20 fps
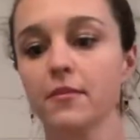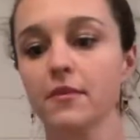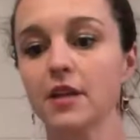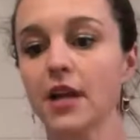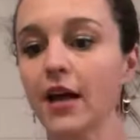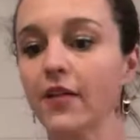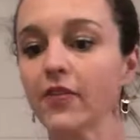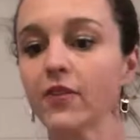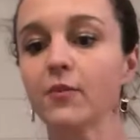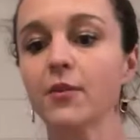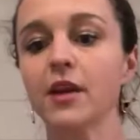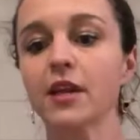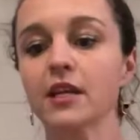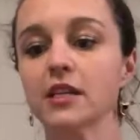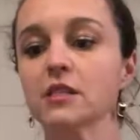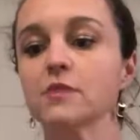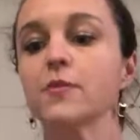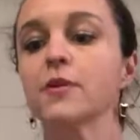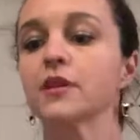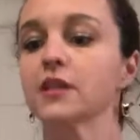not the
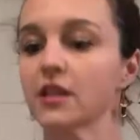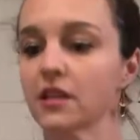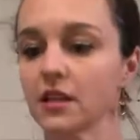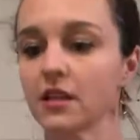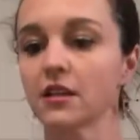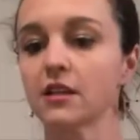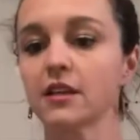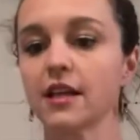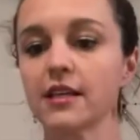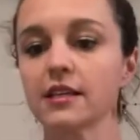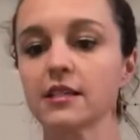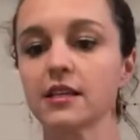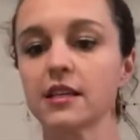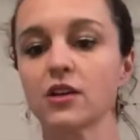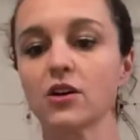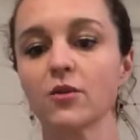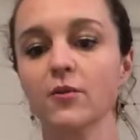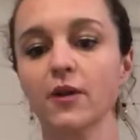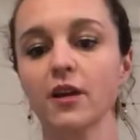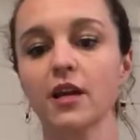minis, but the nice
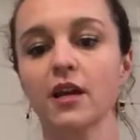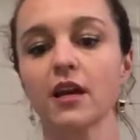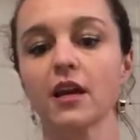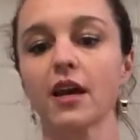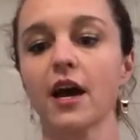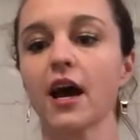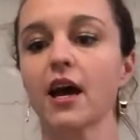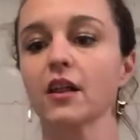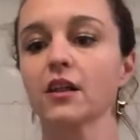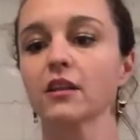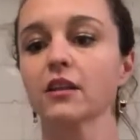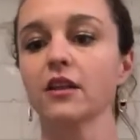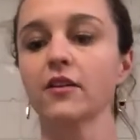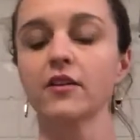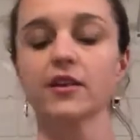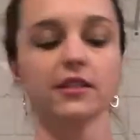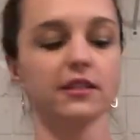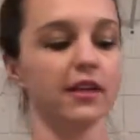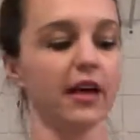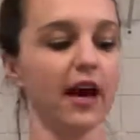intermediate calla
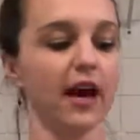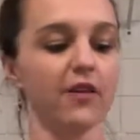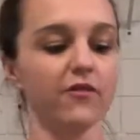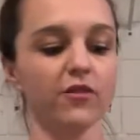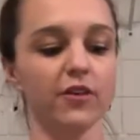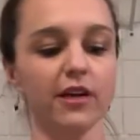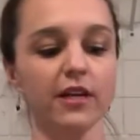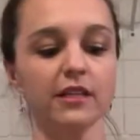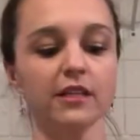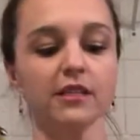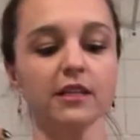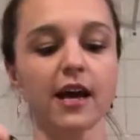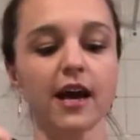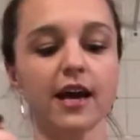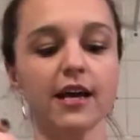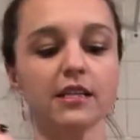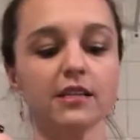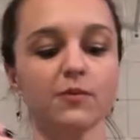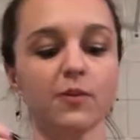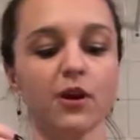lilies that have great size,